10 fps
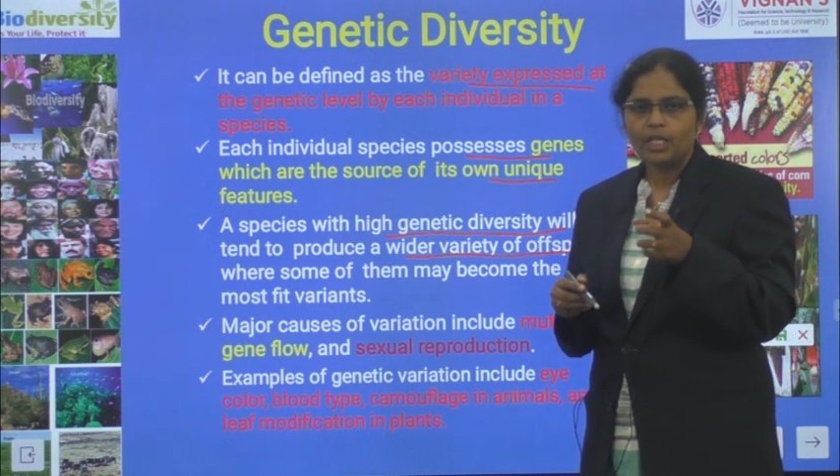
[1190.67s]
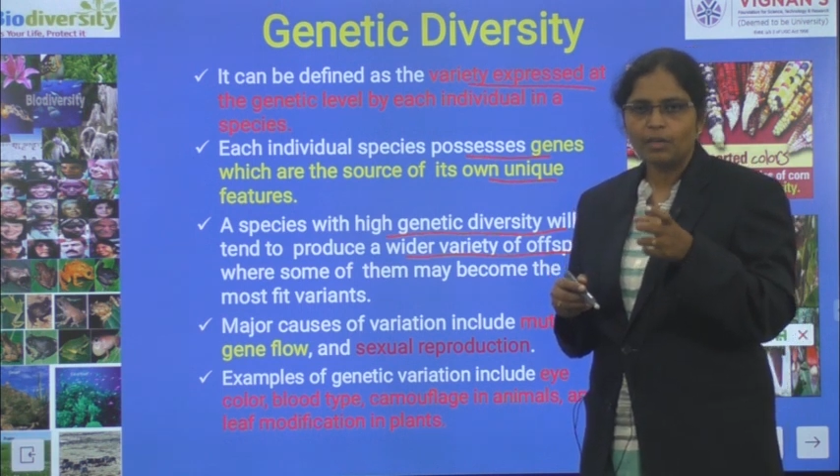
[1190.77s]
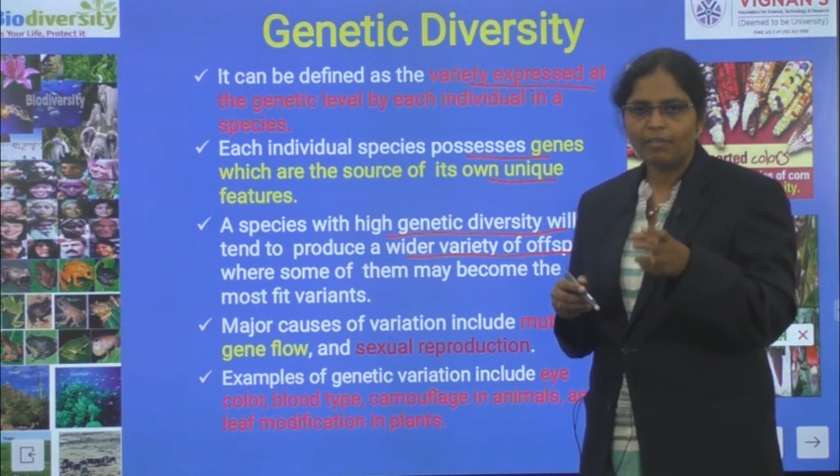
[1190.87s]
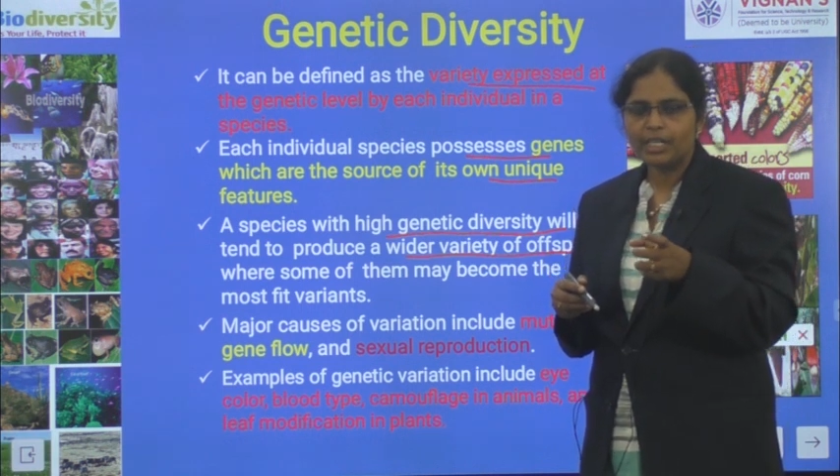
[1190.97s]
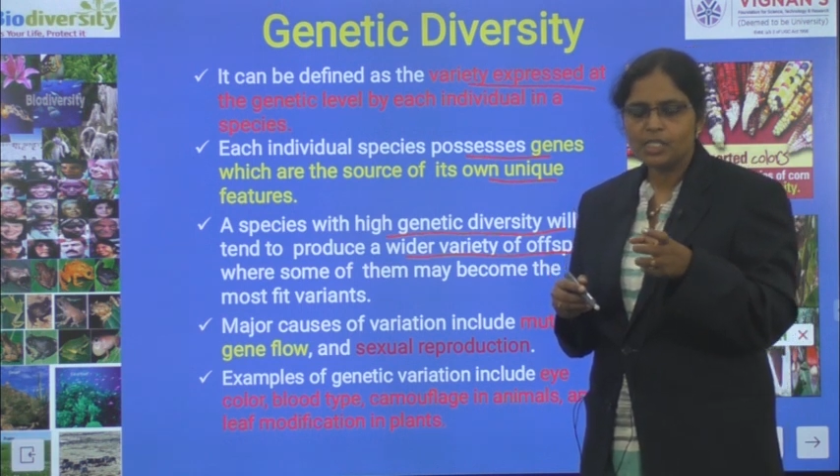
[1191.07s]

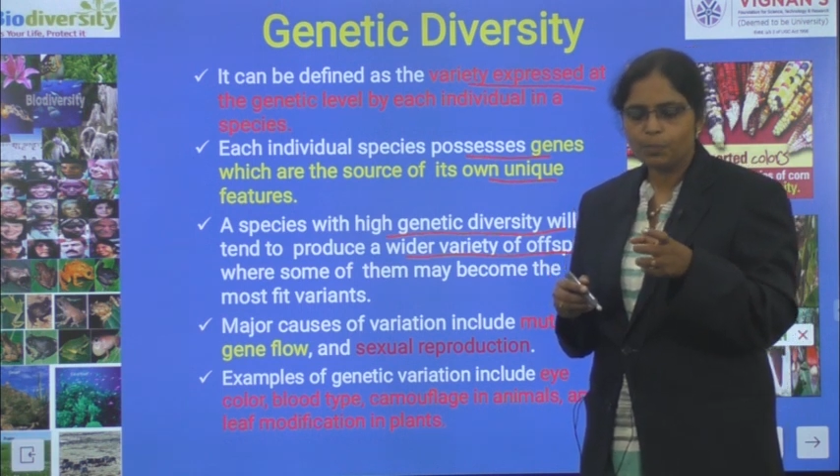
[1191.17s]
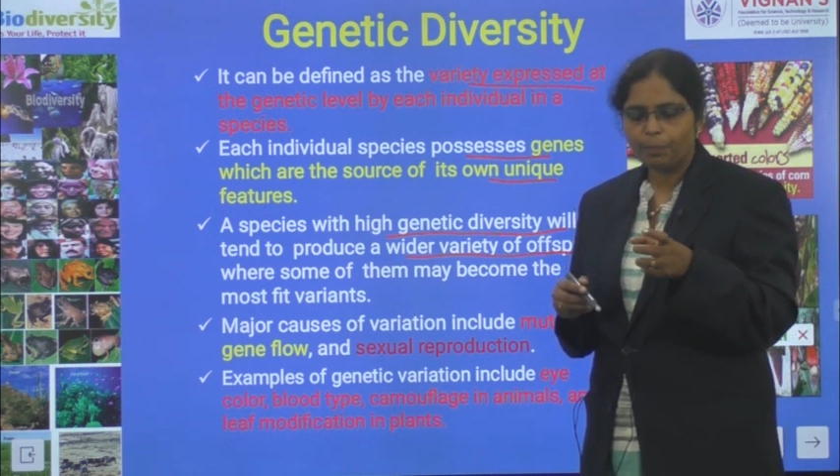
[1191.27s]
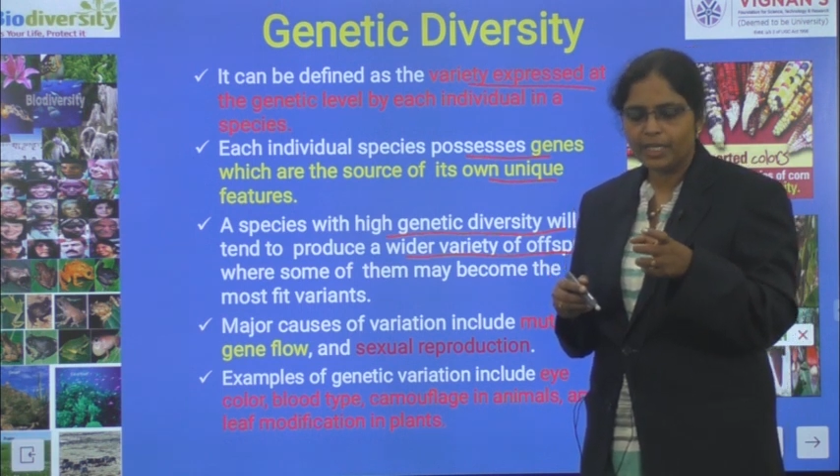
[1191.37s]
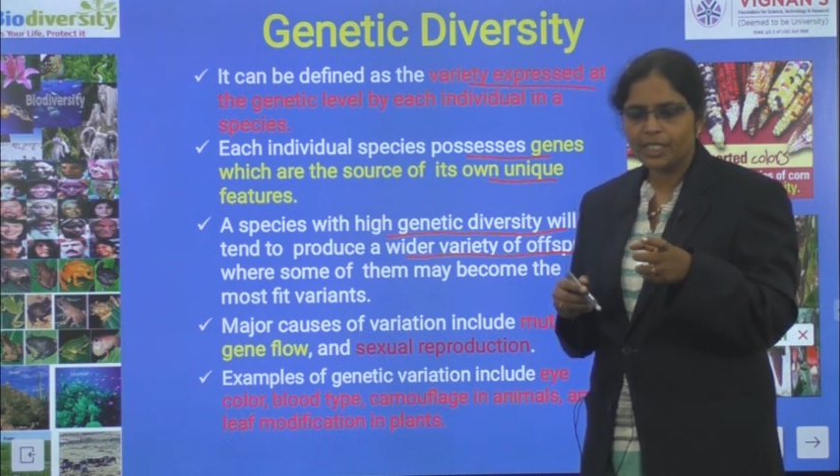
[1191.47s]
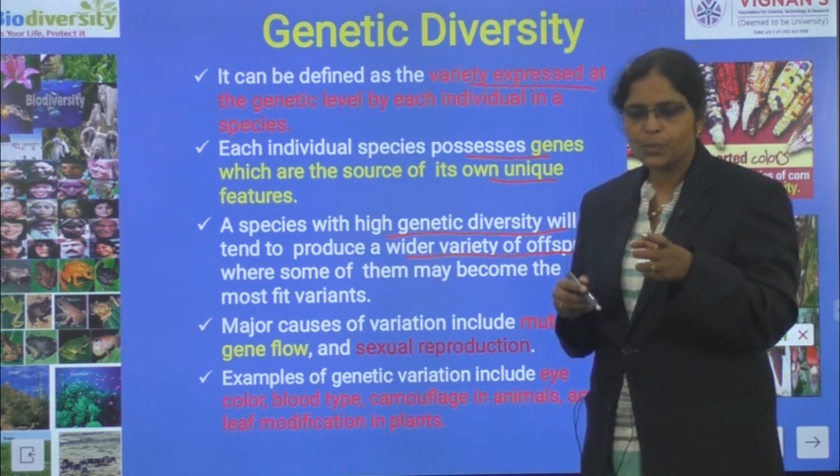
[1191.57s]
The one
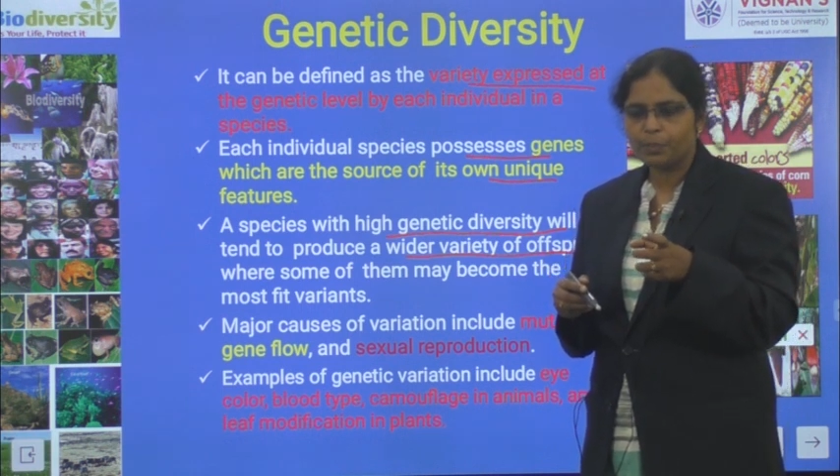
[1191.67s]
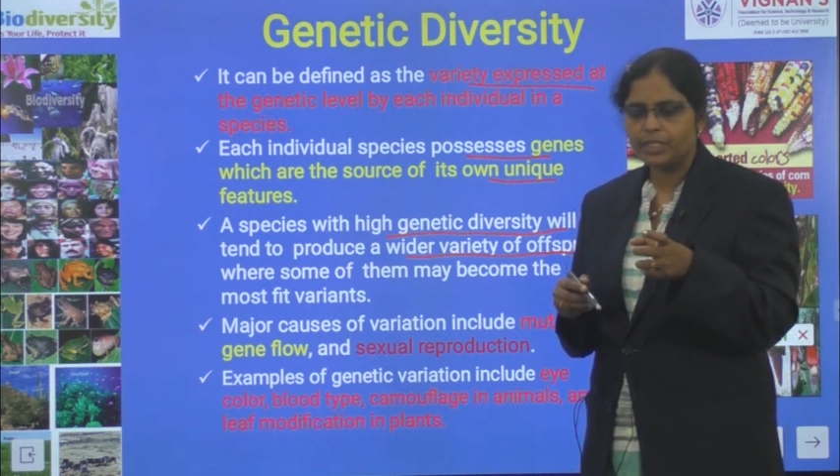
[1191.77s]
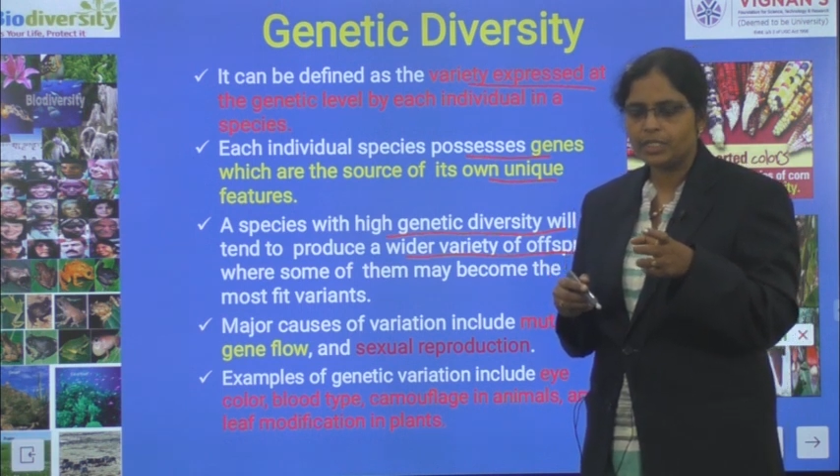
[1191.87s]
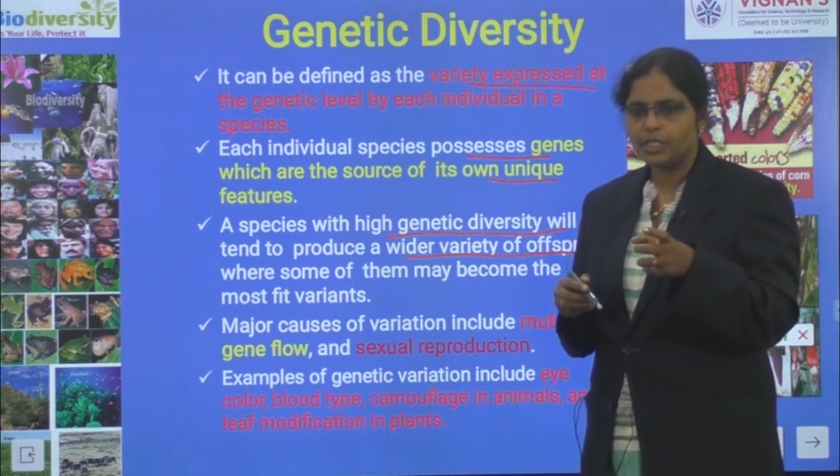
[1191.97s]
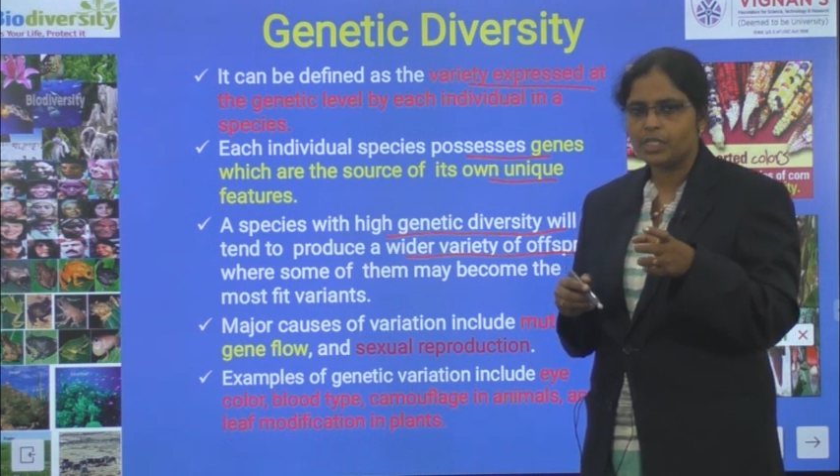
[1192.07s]
parent
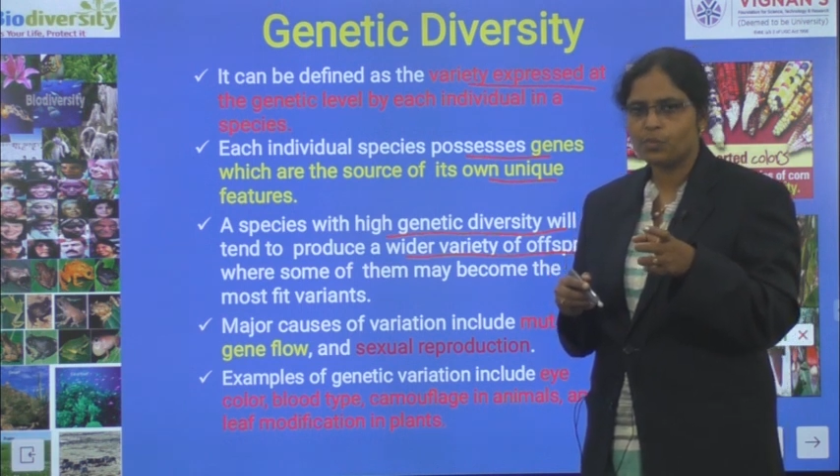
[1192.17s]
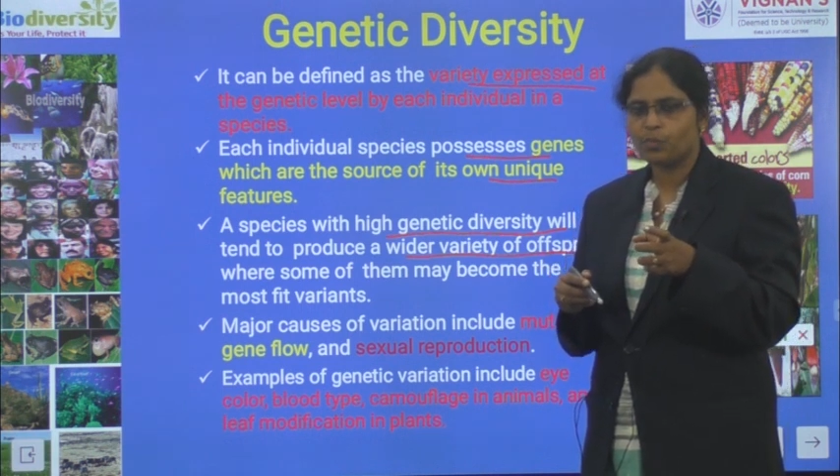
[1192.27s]
species,